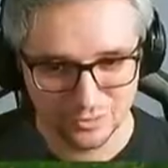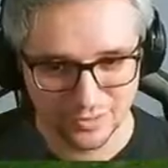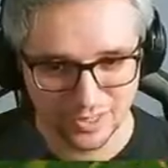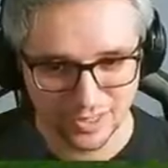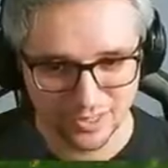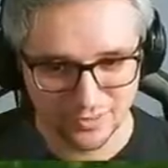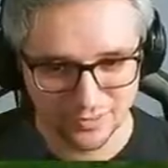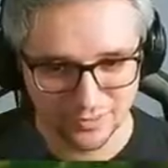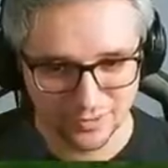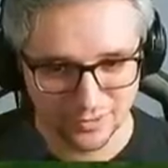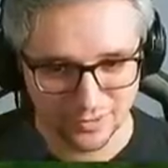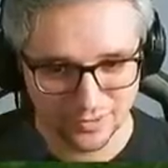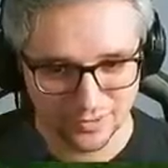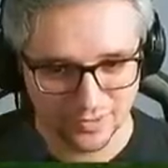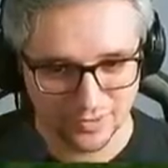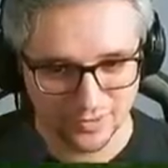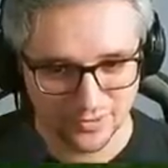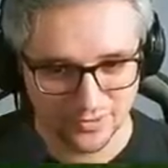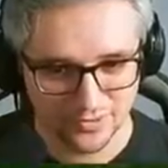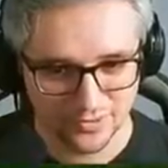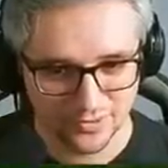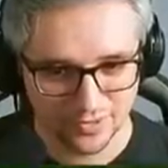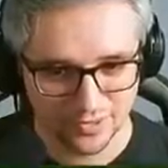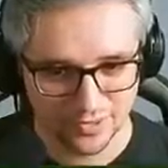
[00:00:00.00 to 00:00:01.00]
grateful,
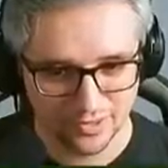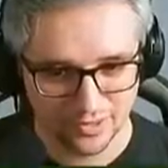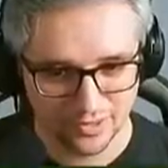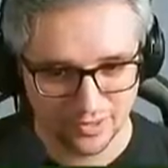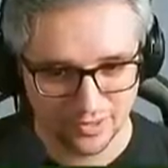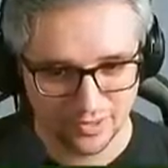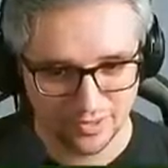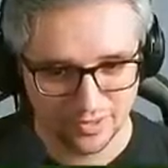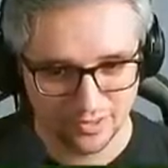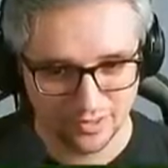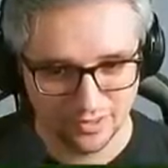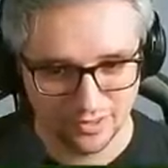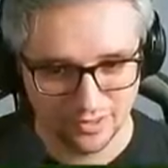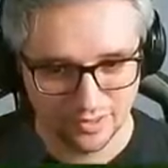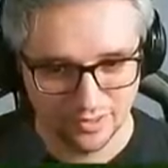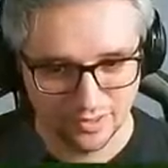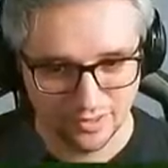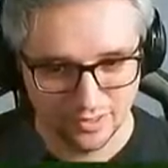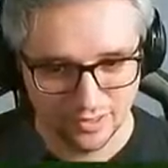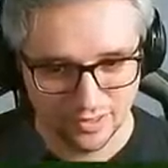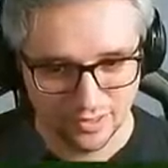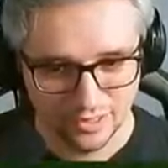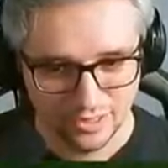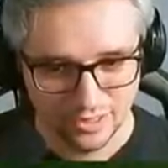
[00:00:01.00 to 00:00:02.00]
because uh,
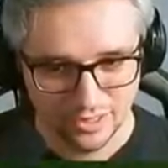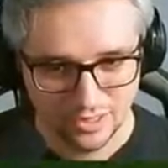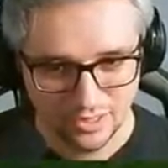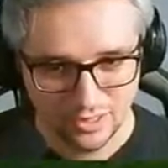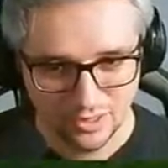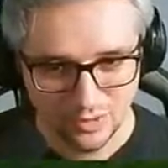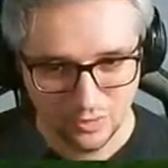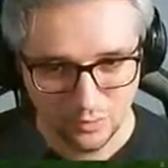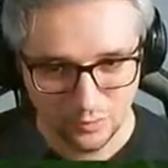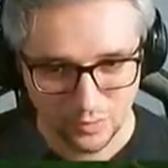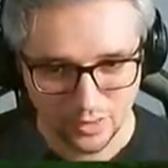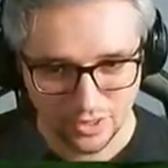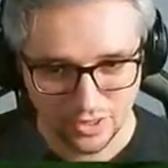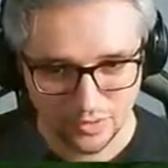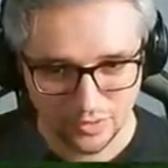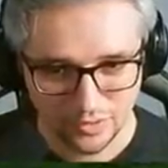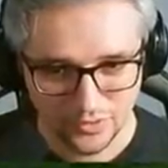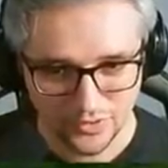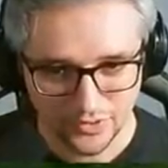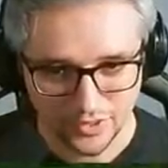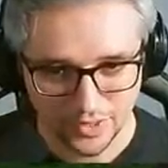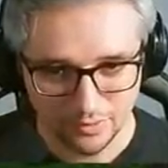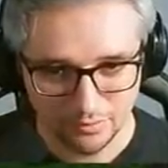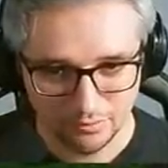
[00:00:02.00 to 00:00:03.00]

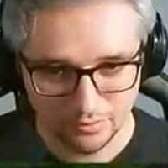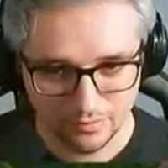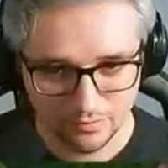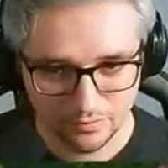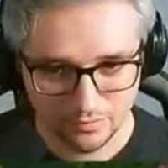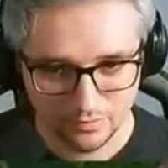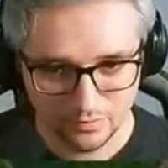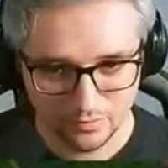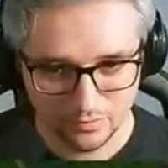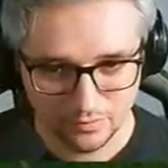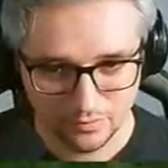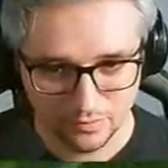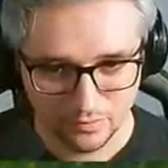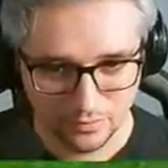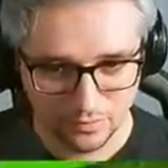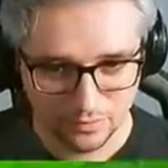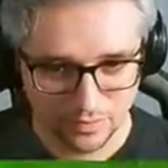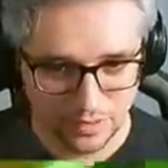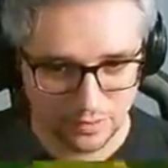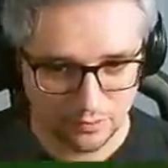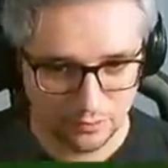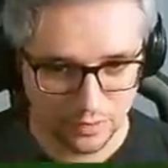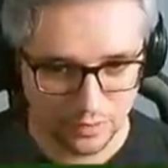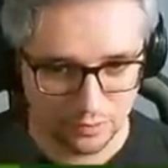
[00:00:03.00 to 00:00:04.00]
without him,
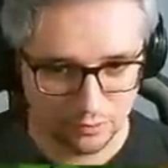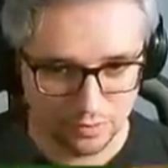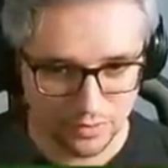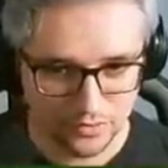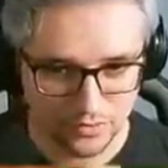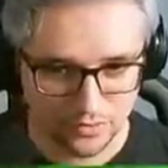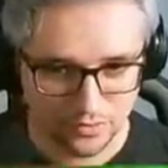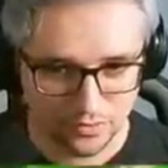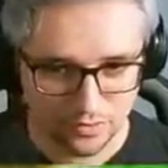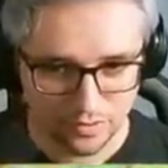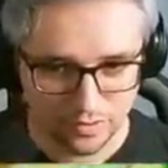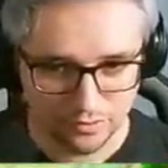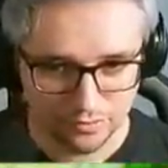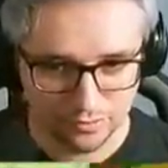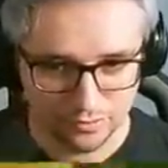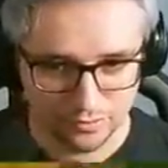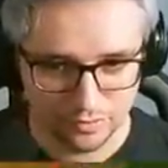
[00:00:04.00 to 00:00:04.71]
we would be stuck